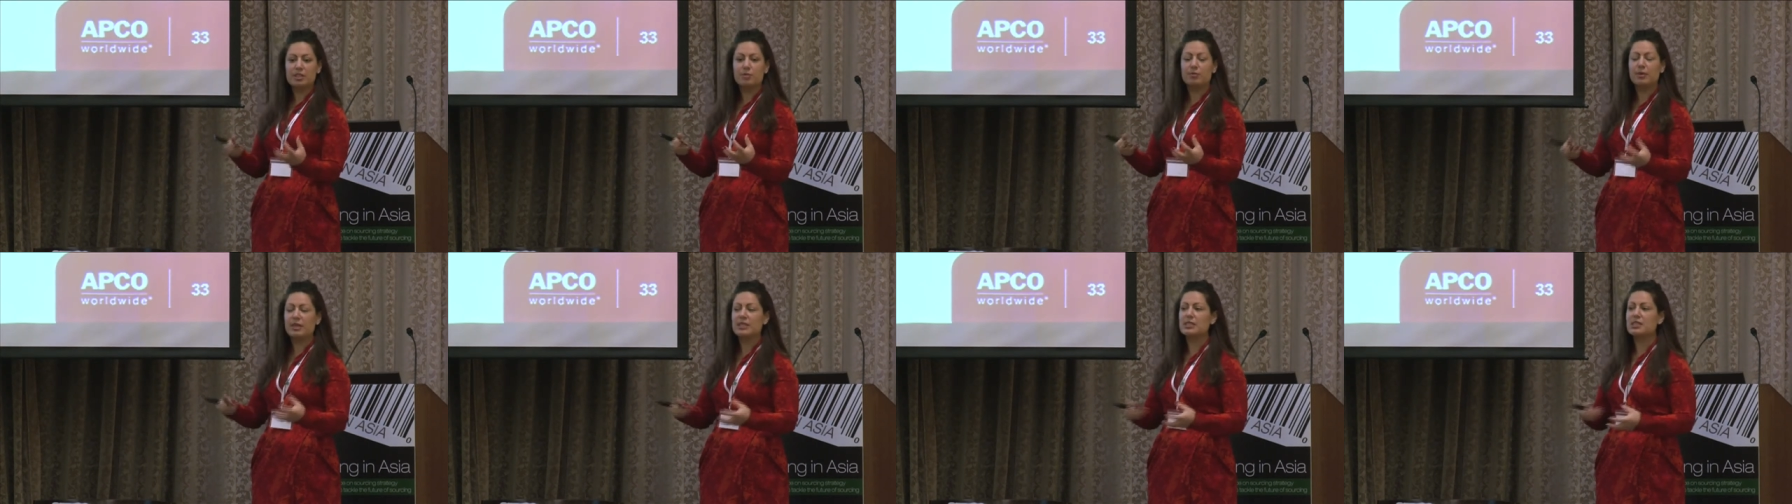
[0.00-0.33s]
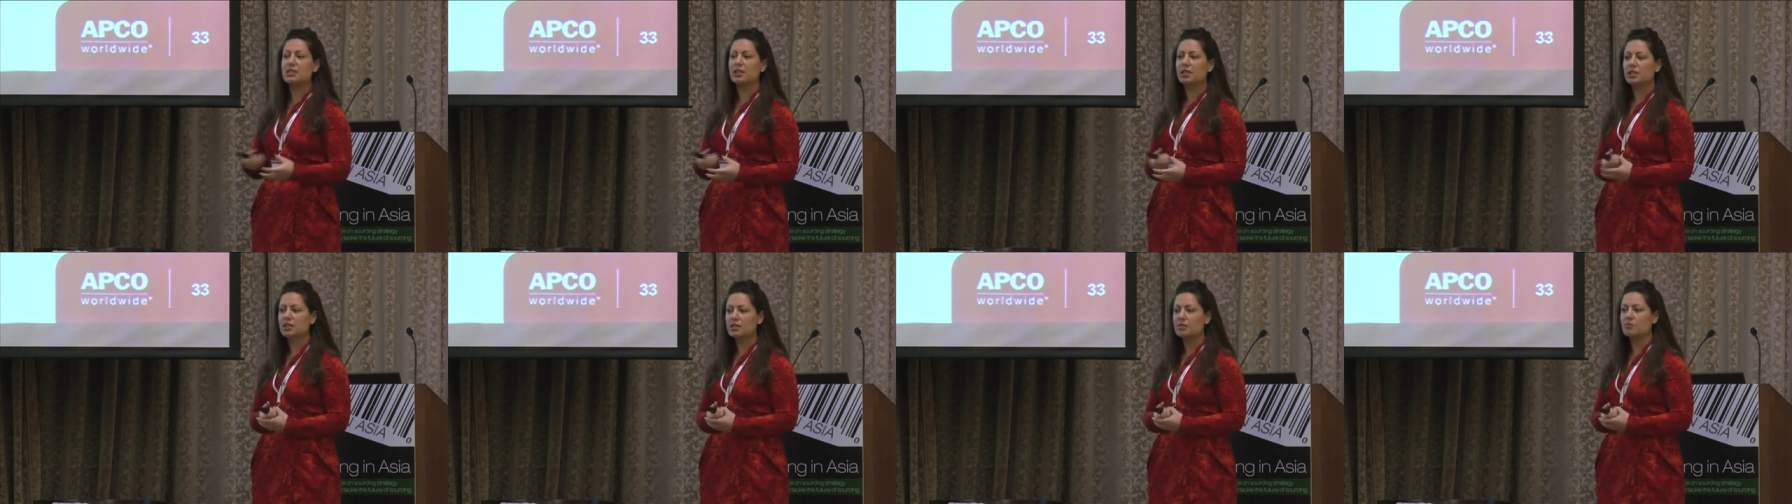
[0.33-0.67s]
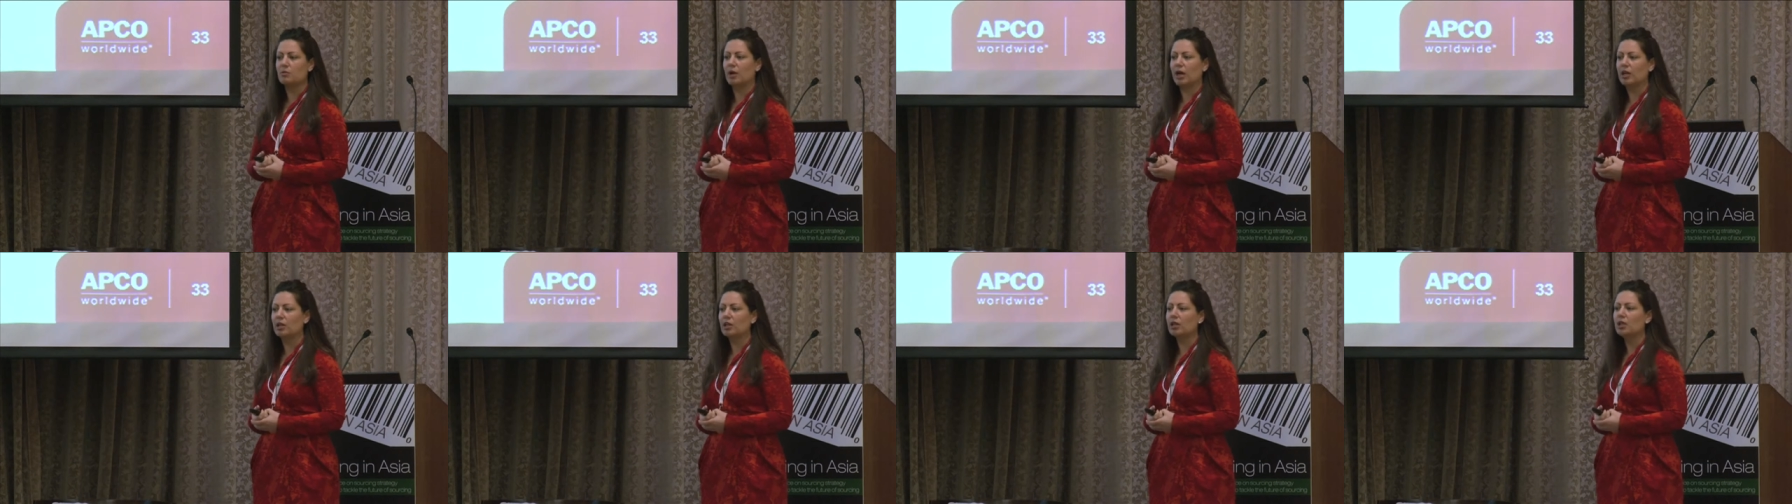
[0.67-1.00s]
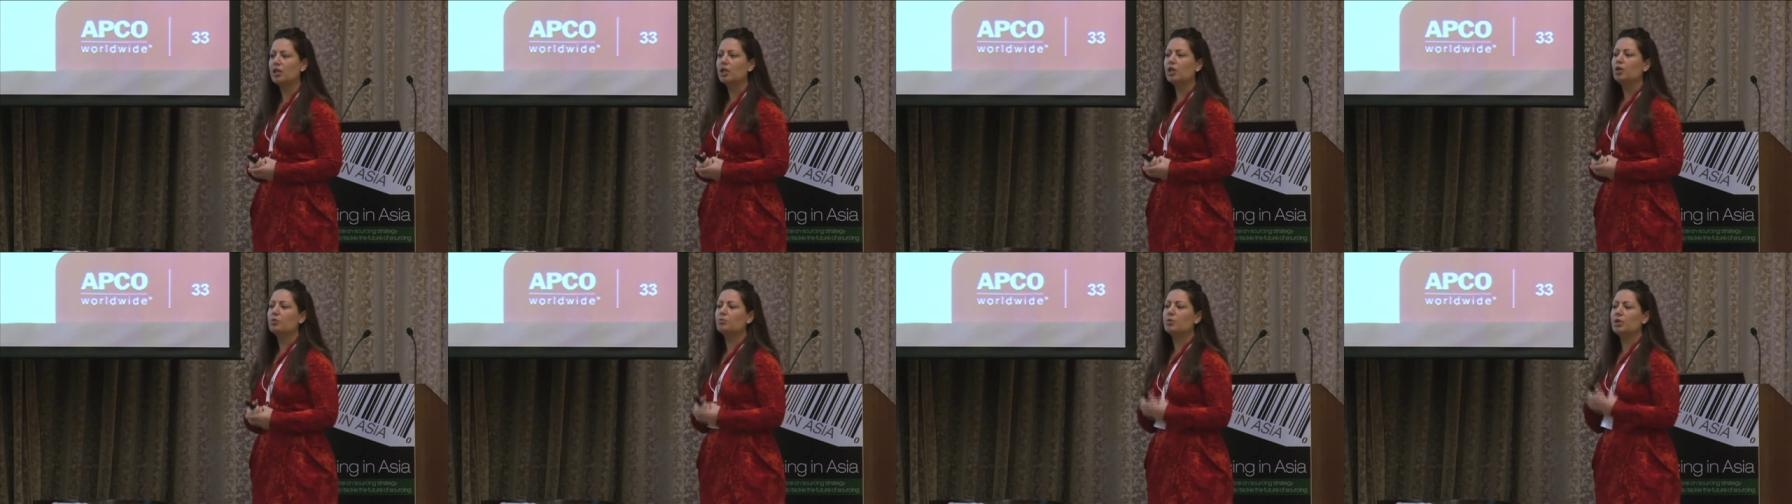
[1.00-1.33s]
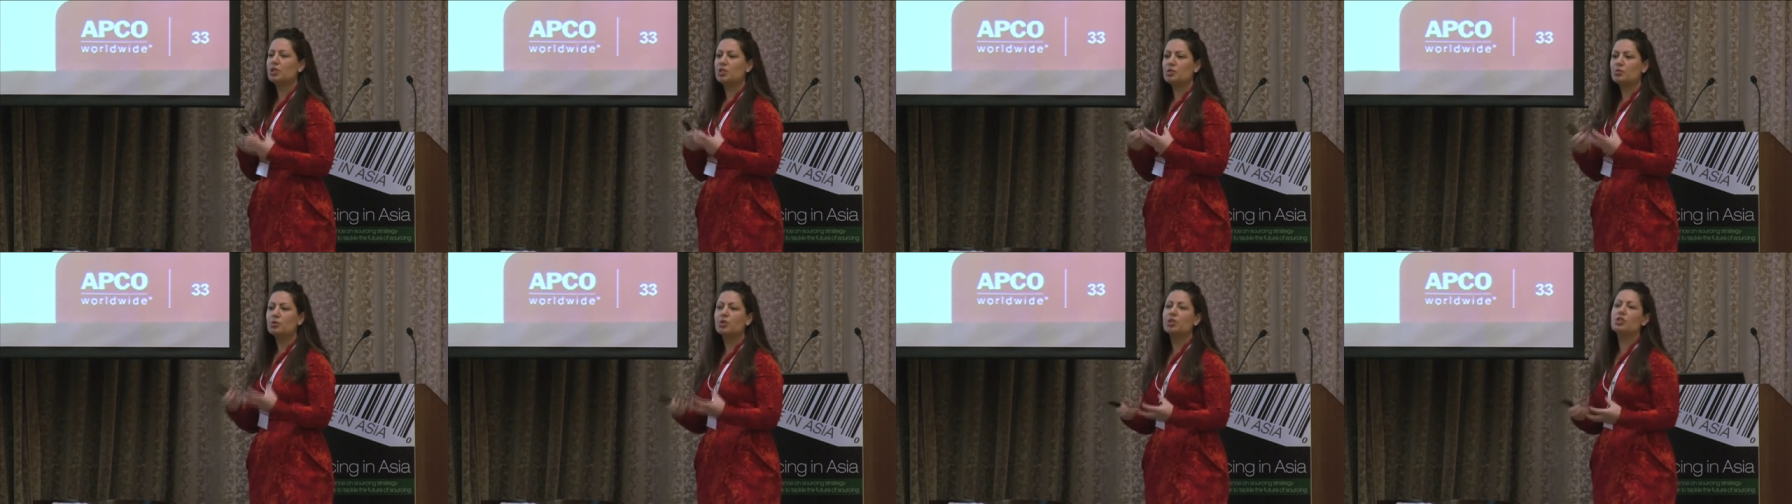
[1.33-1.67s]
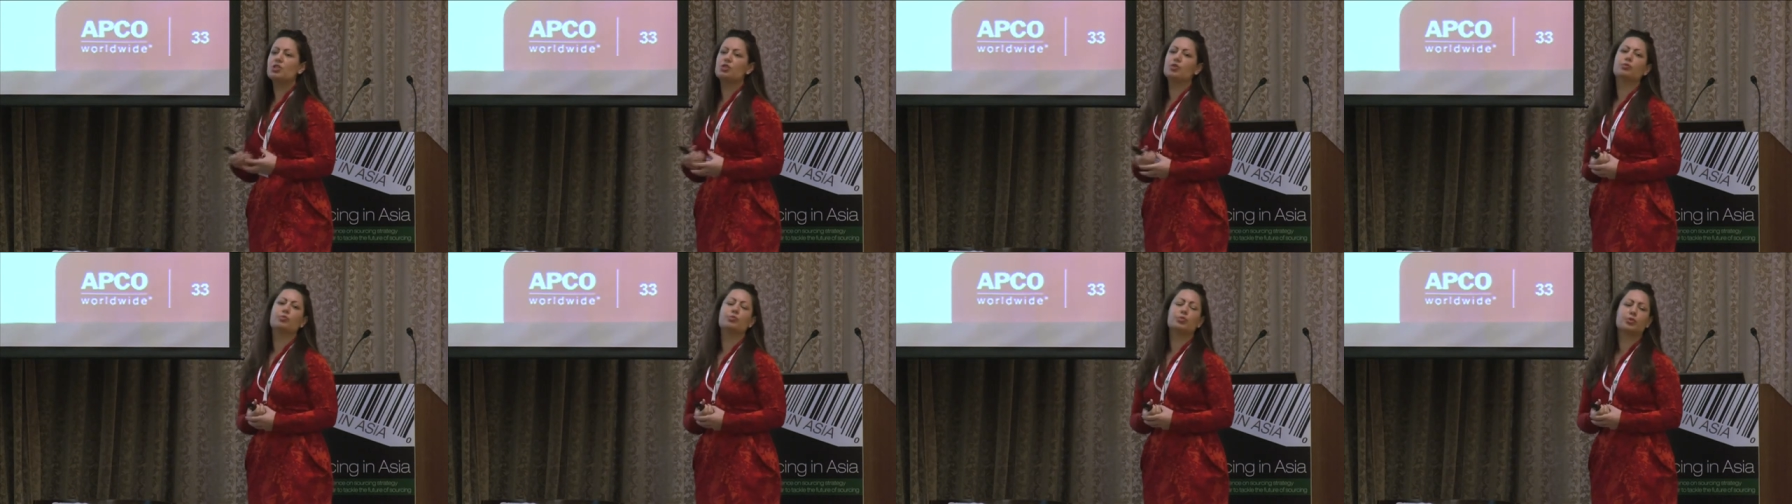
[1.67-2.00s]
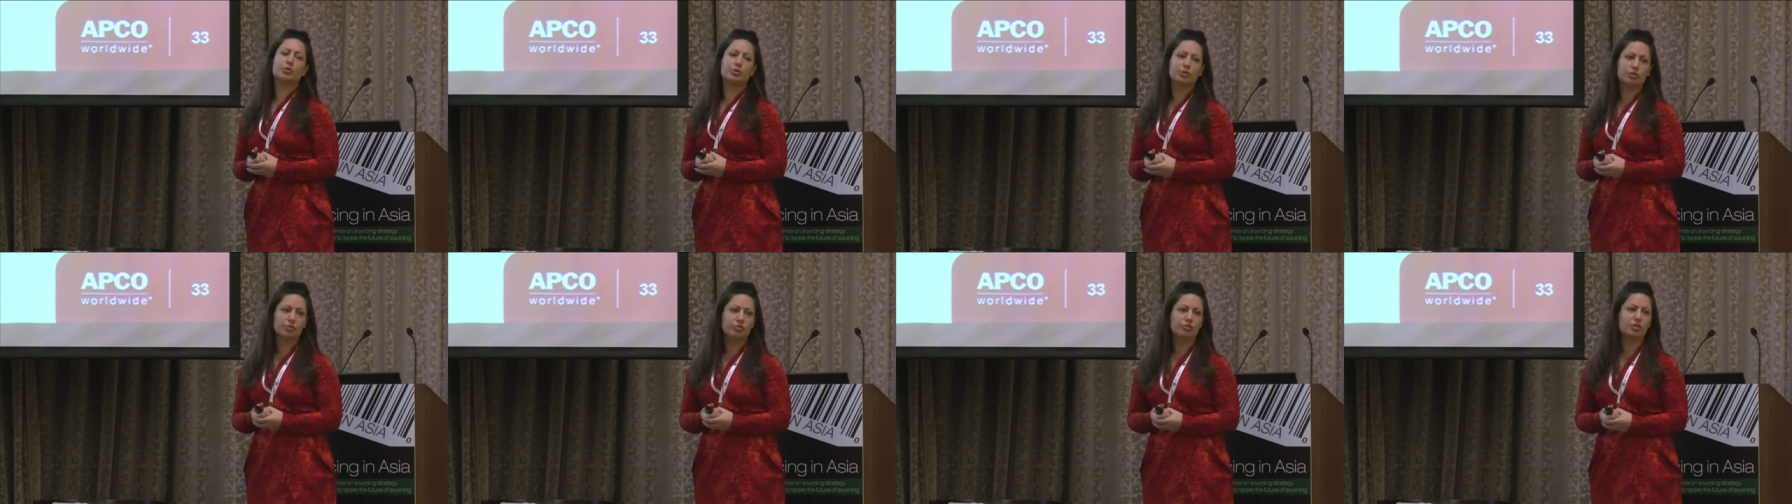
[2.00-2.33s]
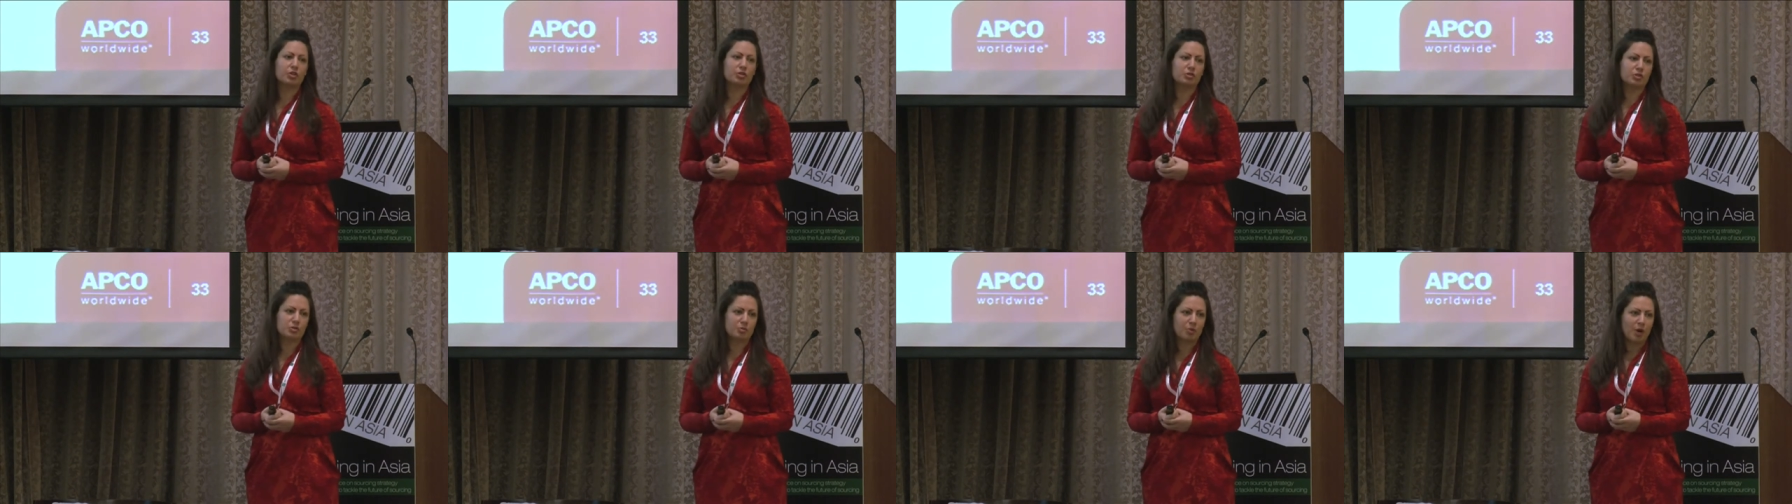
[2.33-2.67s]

Domestic as well, but it's really to improve those